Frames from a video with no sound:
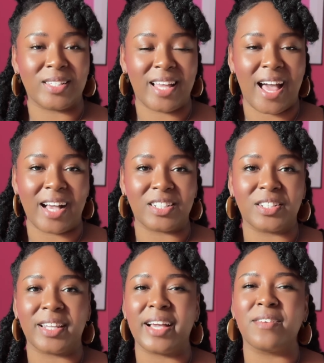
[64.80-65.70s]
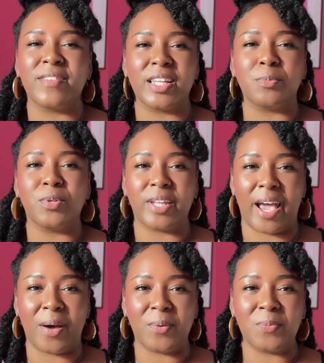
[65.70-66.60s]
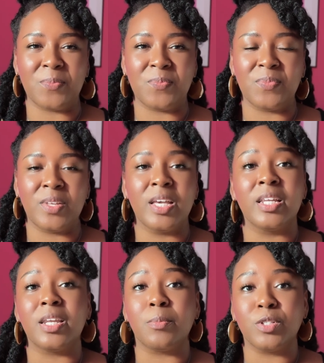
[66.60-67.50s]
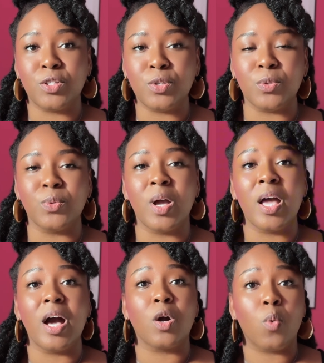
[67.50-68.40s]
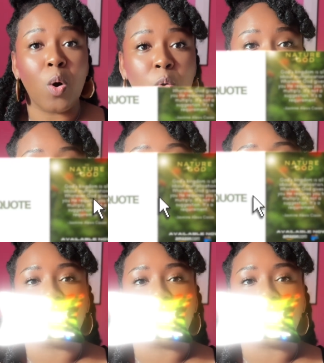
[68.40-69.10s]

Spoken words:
to action like available now. Number 2, a quote graphic